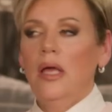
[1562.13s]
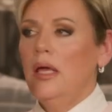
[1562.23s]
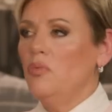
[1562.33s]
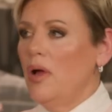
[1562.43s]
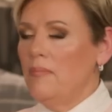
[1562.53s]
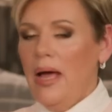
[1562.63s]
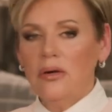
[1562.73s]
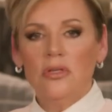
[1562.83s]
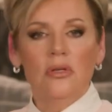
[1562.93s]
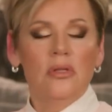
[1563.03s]
Ed went
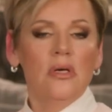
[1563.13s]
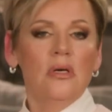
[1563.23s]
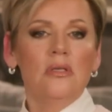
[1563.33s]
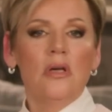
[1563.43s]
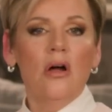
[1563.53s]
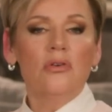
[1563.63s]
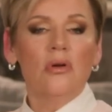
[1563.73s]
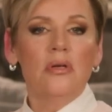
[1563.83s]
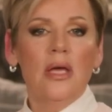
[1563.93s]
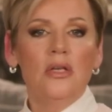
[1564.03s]
back to the doctor
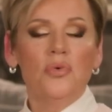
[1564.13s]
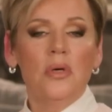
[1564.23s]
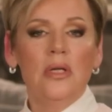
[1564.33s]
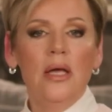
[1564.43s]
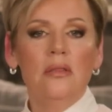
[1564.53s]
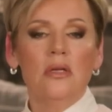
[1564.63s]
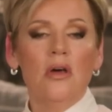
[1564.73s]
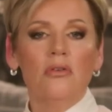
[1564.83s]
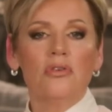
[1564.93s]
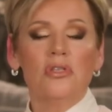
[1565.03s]
on day 28. The
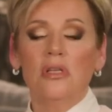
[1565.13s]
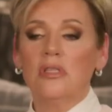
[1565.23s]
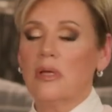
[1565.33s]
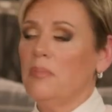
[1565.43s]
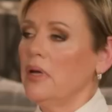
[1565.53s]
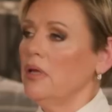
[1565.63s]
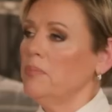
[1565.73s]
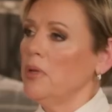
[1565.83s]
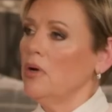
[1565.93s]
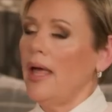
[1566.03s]
doctor said, somebody
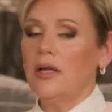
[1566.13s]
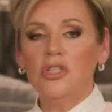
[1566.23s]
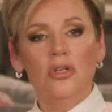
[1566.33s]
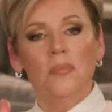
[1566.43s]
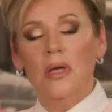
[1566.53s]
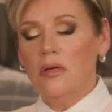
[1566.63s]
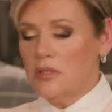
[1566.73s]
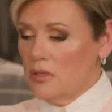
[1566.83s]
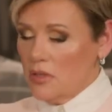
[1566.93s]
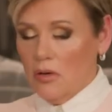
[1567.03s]
up there likes you
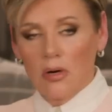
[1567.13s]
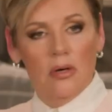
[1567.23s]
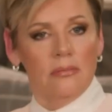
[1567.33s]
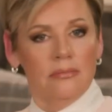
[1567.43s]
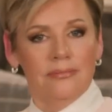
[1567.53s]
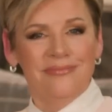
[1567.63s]
because it's all gone.